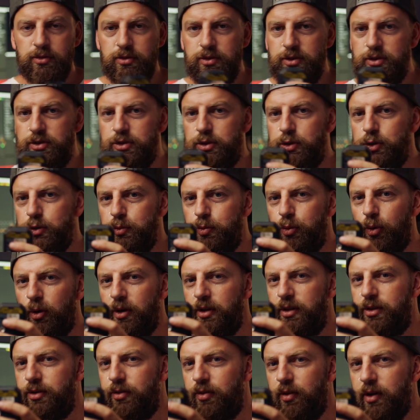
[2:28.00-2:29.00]
It's
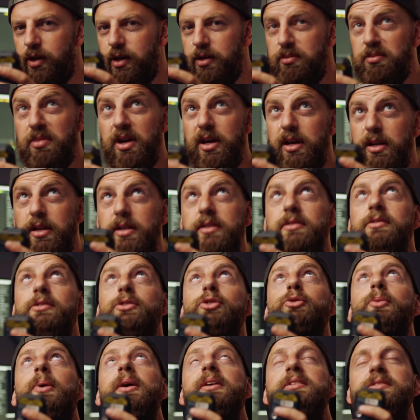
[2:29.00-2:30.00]
2.3 meters
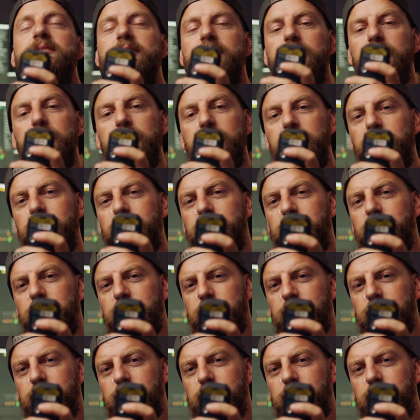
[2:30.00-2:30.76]
to my ceiling.